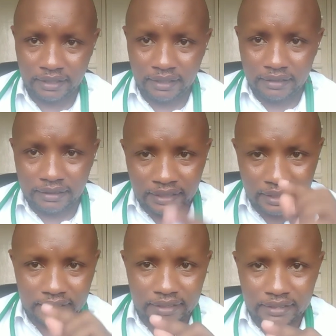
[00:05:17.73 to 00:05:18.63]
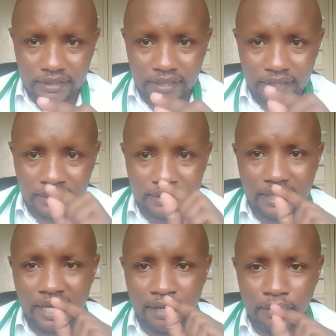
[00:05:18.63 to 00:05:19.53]
This
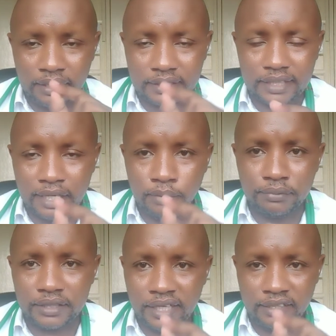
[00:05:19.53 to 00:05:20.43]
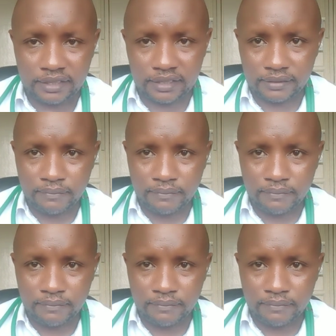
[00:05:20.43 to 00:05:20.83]
is aimed as